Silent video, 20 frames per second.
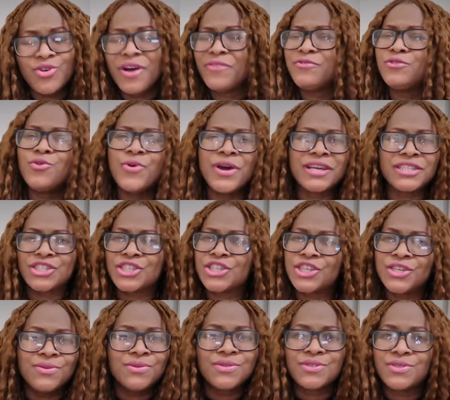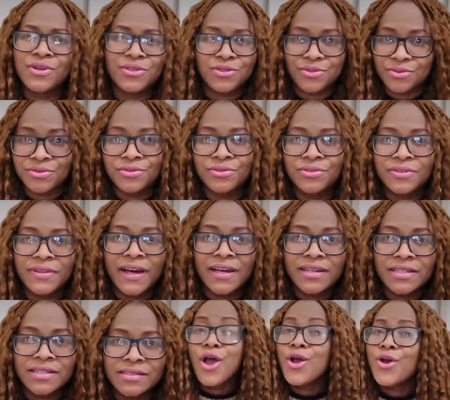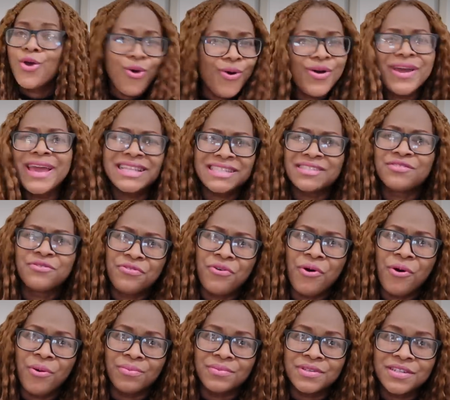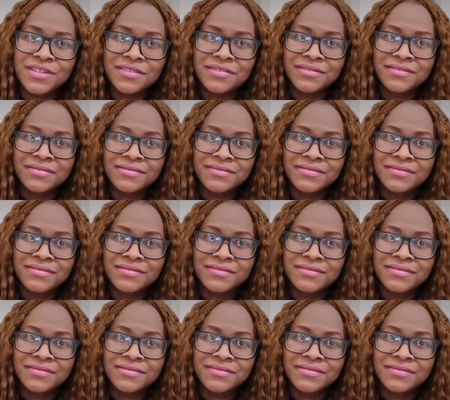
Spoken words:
You have no excuse not to know that. Go get informed.